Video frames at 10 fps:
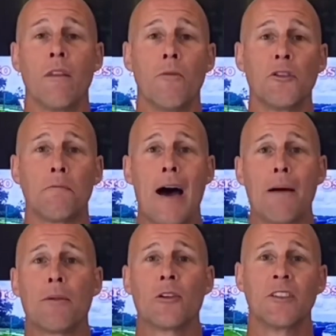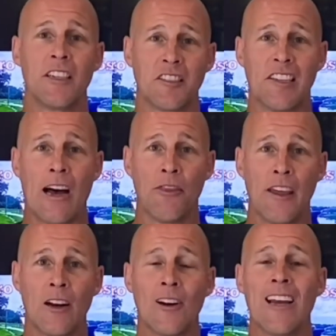of the most popular discs out
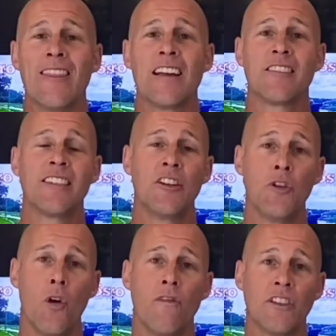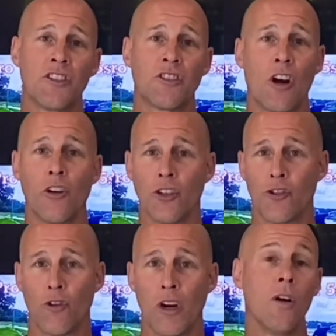there, and that's the Innova Star
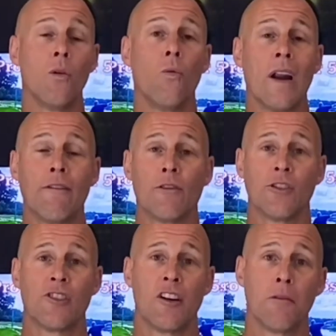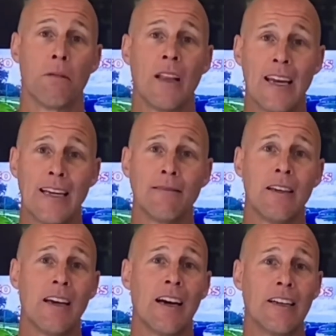Destroyer. When I first started playing
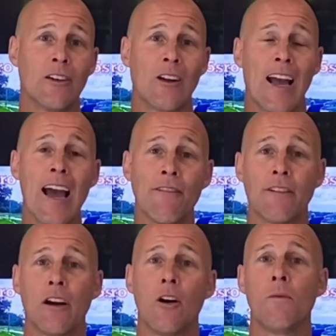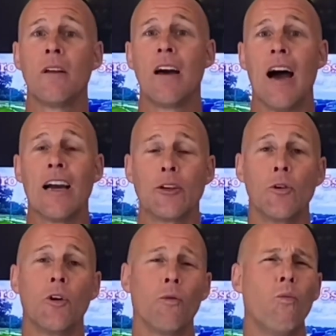a year and a half ago, I
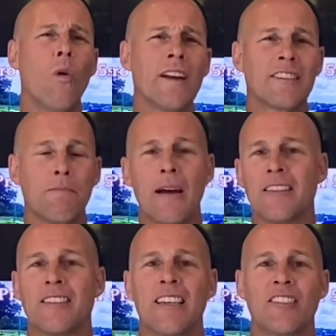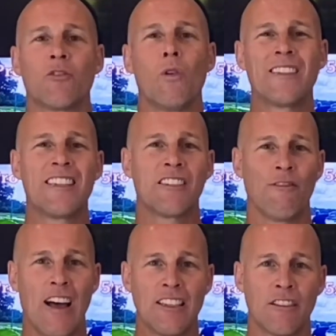Googled what is the best disc, what disc
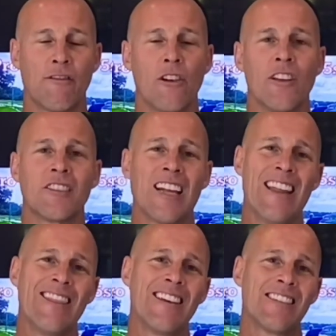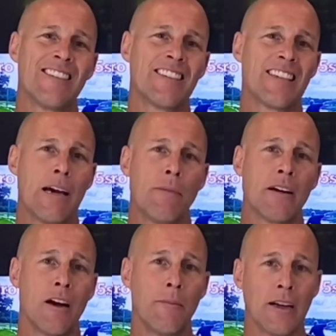flies the furthest, and this disc kept
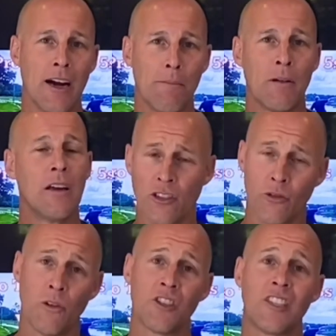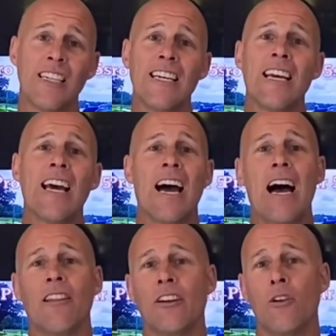on coming up. So we'll see
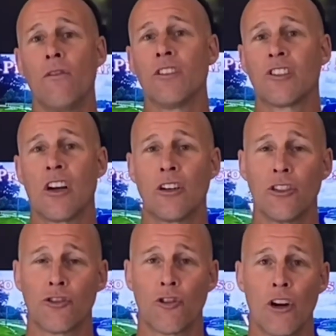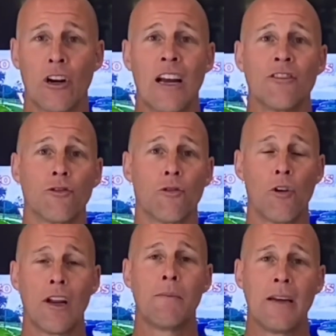how the Innova Star Destroyer has
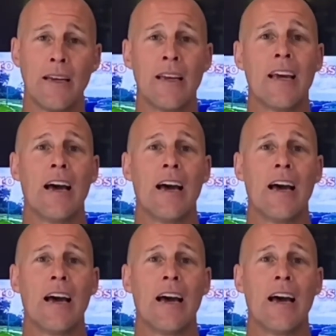grown on me